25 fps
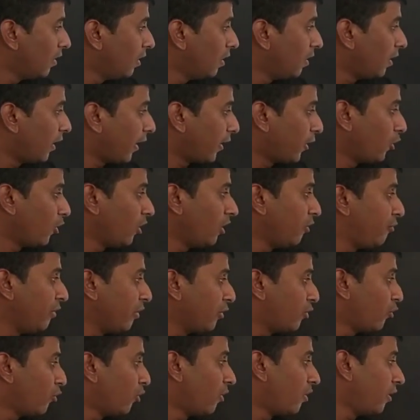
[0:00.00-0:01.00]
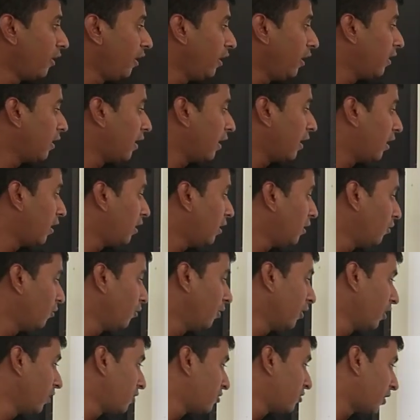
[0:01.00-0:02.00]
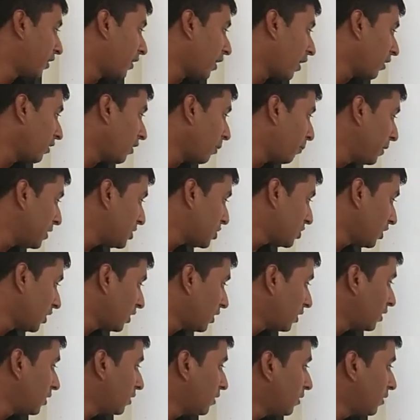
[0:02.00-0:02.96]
I don't know if you could read the words that are in the picture.